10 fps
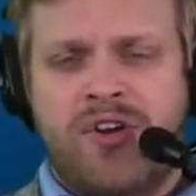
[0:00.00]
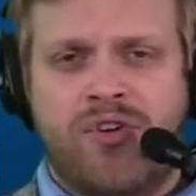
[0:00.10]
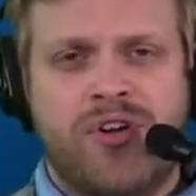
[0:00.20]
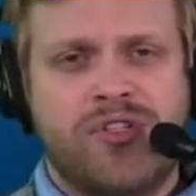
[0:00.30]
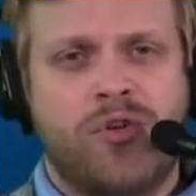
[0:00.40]
your
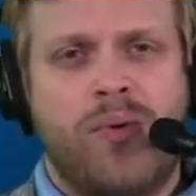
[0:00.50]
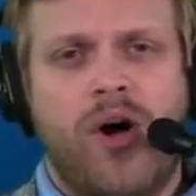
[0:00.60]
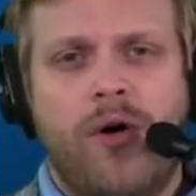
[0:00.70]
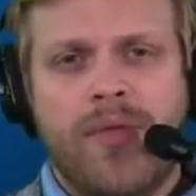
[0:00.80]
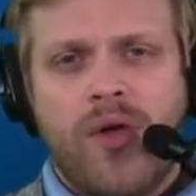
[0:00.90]
crystal
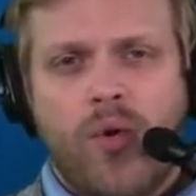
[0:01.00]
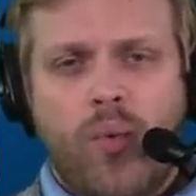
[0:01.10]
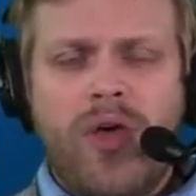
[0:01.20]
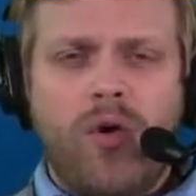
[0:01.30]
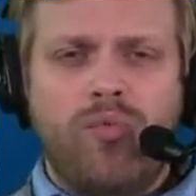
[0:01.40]
ball,
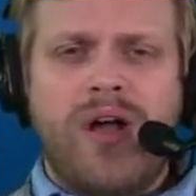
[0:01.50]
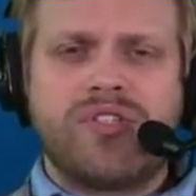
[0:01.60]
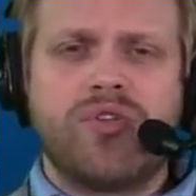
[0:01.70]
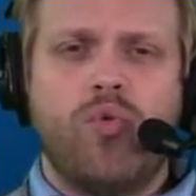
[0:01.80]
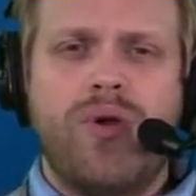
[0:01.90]
will
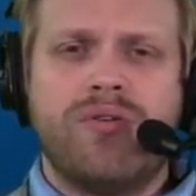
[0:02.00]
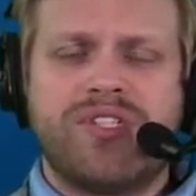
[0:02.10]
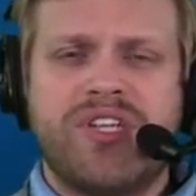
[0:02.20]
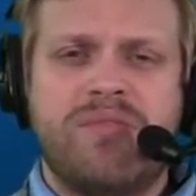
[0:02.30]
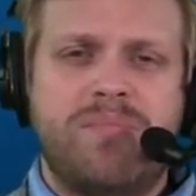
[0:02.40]
Russell
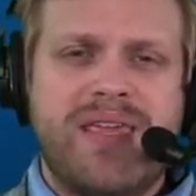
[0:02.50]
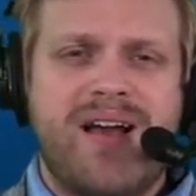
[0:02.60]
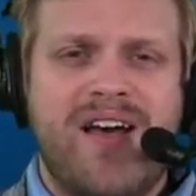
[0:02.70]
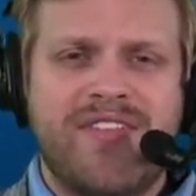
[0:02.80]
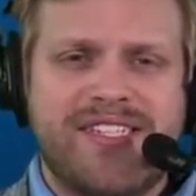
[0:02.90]
Wilson be
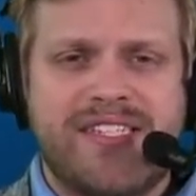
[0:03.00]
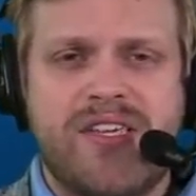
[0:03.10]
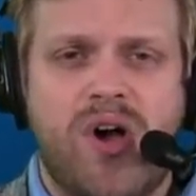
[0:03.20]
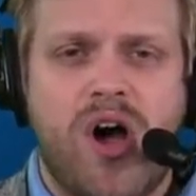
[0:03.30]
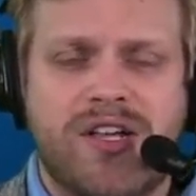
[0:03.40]
on the
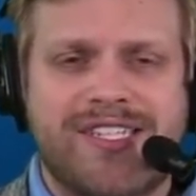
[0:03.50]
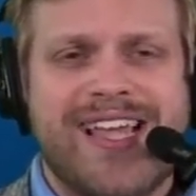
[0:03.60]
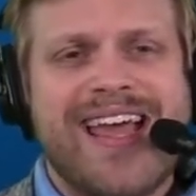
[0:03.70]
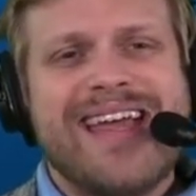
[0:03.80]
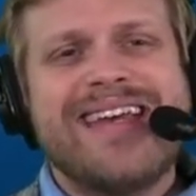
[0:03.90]
Seahawks
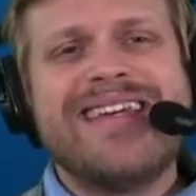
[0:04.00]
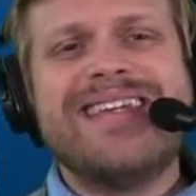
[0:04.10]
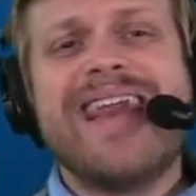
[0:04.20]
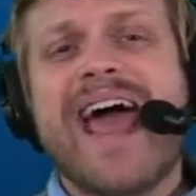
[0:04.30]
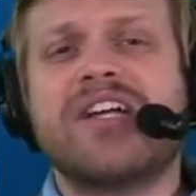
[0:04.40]

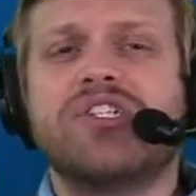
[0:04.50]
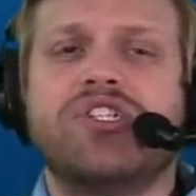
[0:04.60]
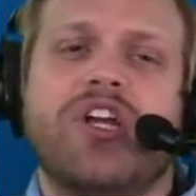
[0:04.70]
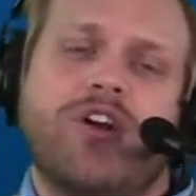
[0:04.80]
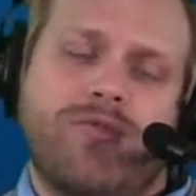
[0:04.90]
next
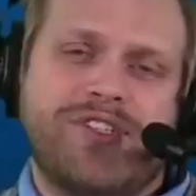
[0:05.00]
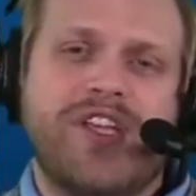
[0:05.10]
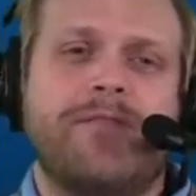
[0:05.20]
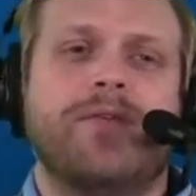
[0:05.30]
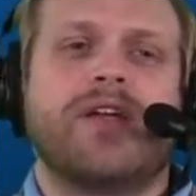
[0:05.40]
year? We'll
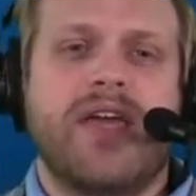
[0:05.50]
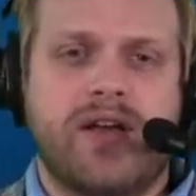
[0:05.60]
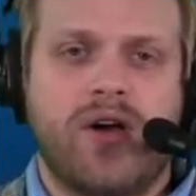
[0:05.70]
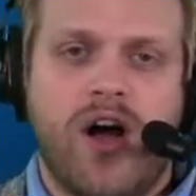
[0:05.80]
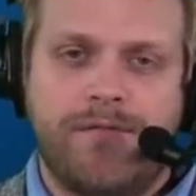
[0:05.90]
say for
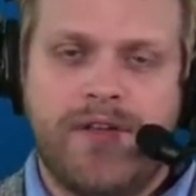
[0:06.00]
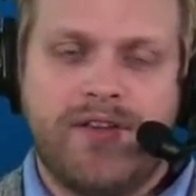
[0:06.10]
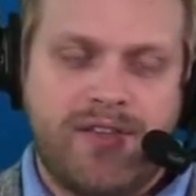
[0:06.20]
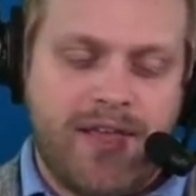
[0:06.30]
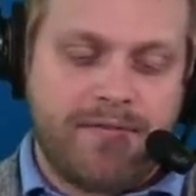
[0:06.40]
kickoff
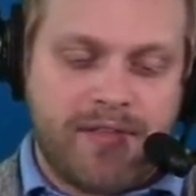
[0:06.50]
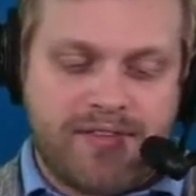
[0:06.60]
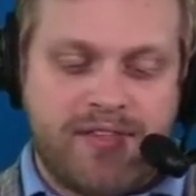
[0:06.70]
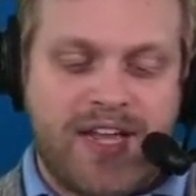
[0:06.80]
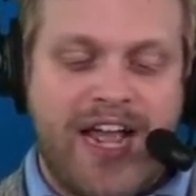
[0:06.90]
and give the
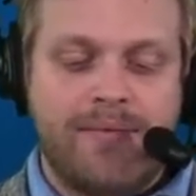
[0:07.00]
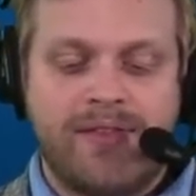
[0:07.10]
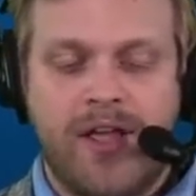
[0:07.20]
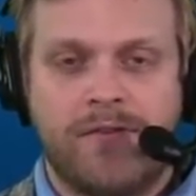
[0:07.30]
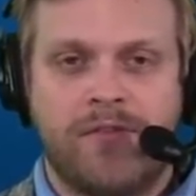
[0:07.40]
timing
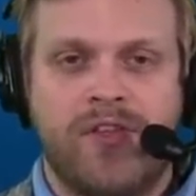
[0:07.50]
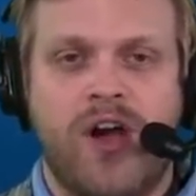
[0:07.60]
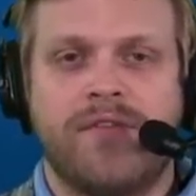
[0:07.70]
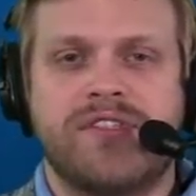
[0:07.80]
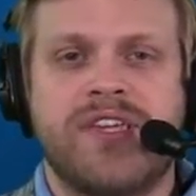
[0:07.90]
there for the
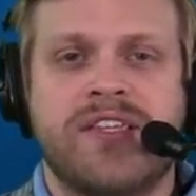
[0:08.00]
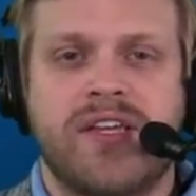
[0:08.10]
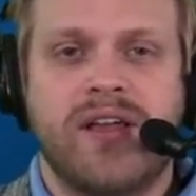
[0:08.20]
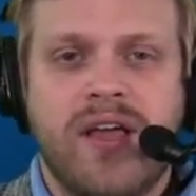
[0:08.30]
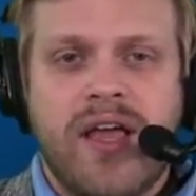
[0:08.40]

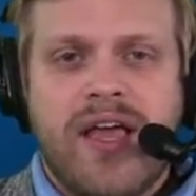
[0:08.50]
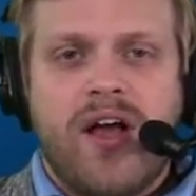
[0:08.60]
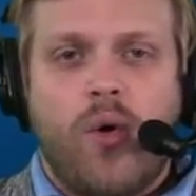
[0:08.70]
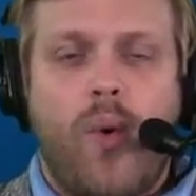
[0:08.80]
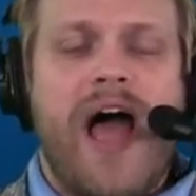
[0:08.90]
offseason.
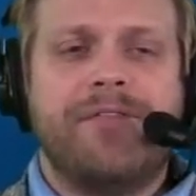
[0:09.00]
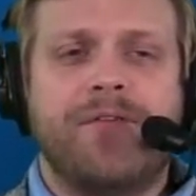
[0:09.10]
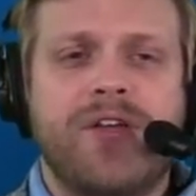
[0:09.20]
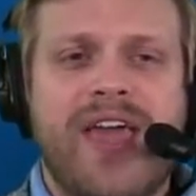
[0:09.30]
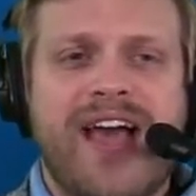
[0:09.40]
Y
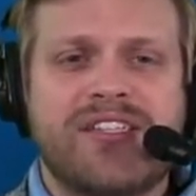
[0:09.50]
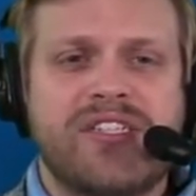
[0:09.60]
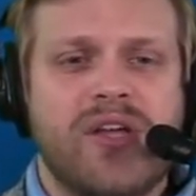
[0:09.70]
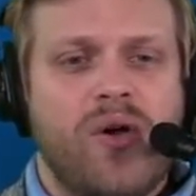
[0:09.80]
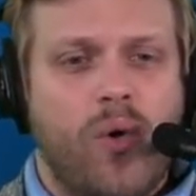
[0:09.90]
for
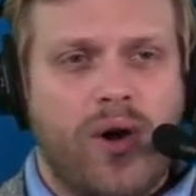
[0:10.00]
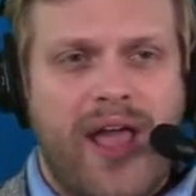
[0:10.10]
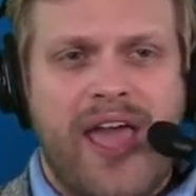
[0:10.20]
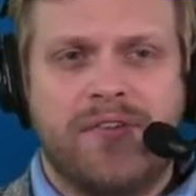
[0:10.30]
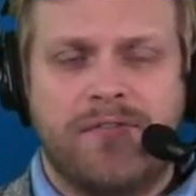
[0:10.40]
yes or
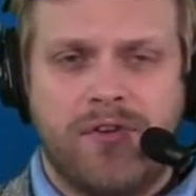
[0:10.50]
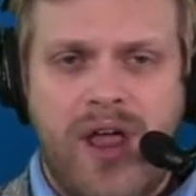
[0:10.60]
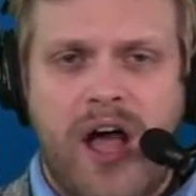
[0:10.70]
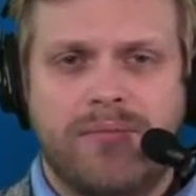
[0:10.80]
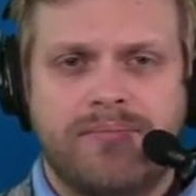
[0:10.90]
N for
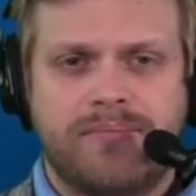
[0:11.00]
no.